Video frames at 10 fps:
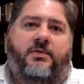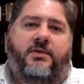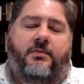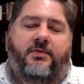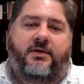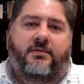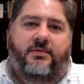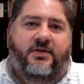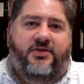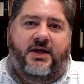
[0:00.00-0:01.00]
the, the,
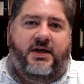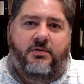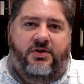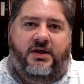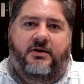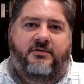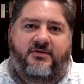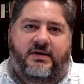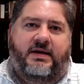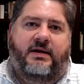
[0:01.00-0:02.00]
the thing you think you're
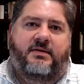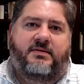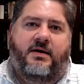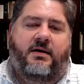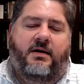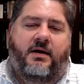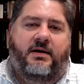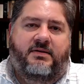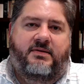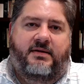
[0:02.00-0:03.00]
seeing is not God,
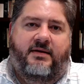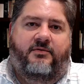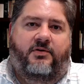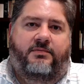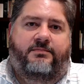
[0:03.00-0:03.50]
it's the devil.